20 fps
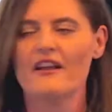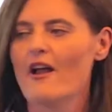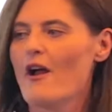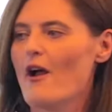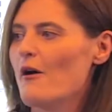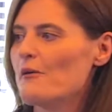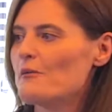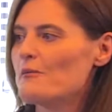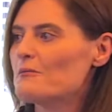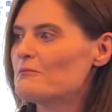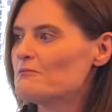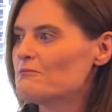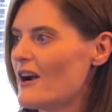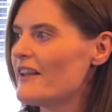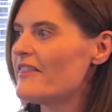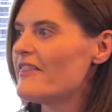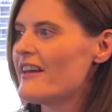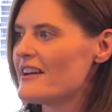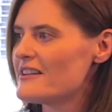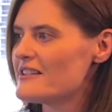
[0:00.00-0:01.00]
help
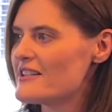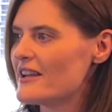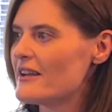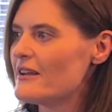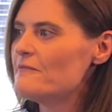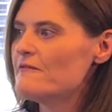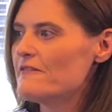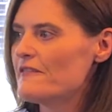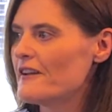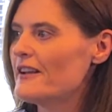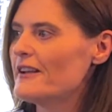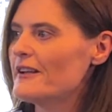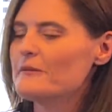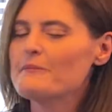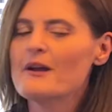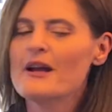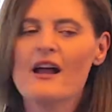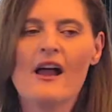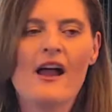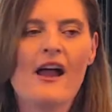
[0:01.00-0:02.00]
run that team for him.
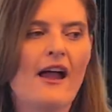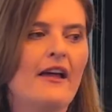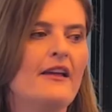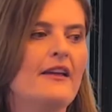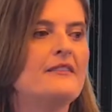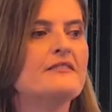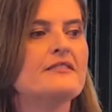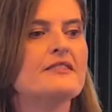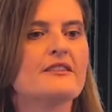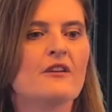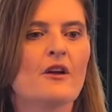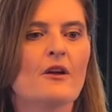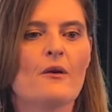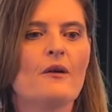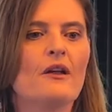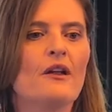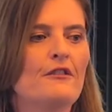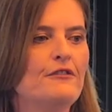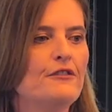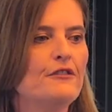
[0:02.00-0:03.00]
And so
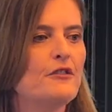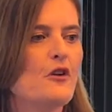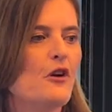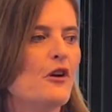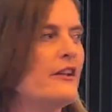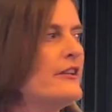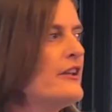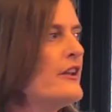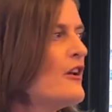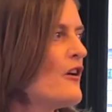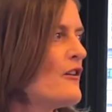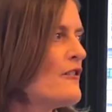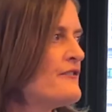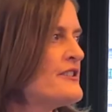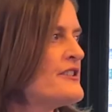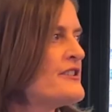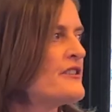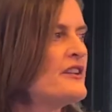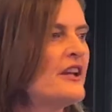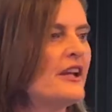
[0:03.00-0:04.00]
if you're not in the
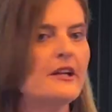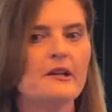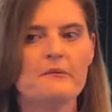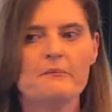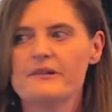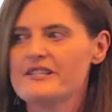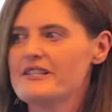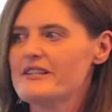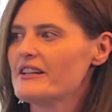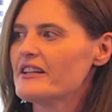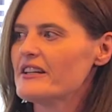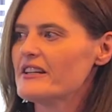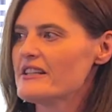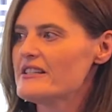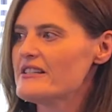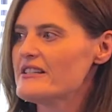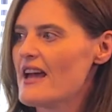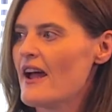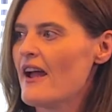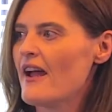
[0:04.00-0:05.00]
office on any particular
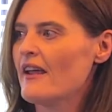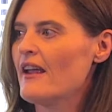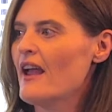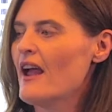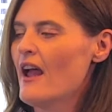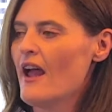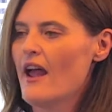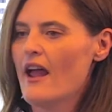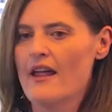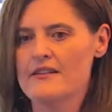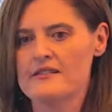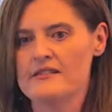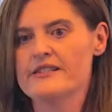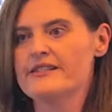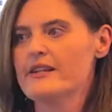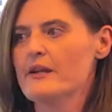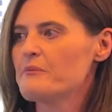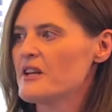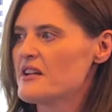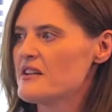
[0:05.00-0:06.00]
day and
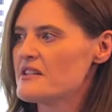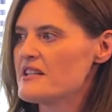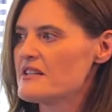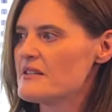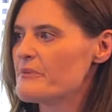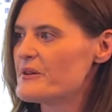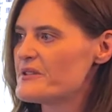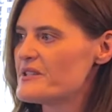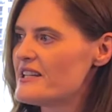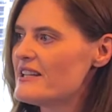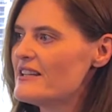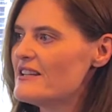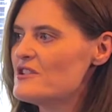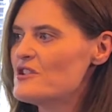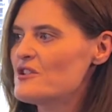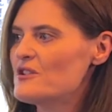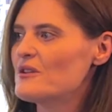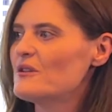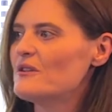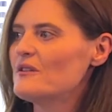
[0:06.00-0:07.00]
someone else spots an
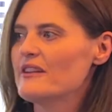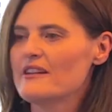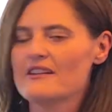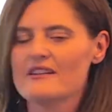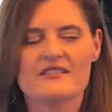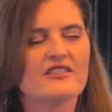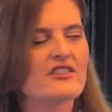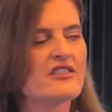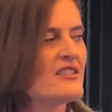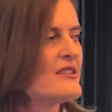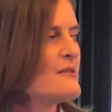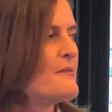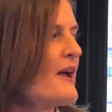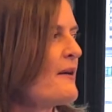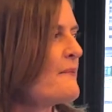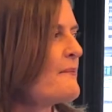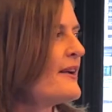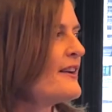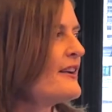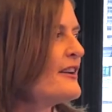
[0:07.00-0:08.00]
issue, then it's just
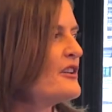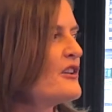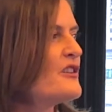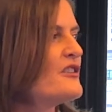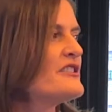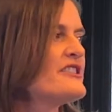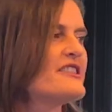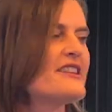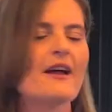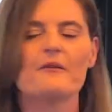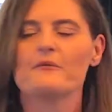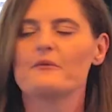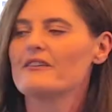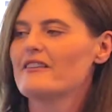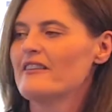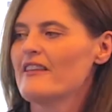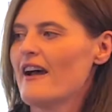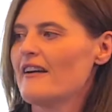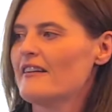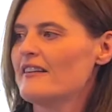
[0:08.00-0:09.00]
about making contact with
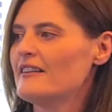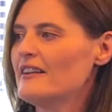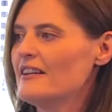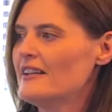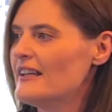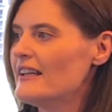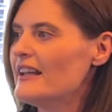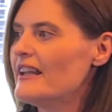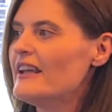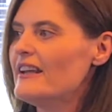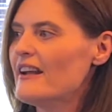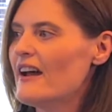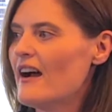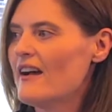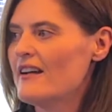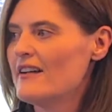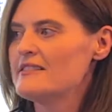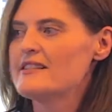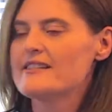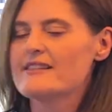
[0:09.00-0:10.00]
that leader and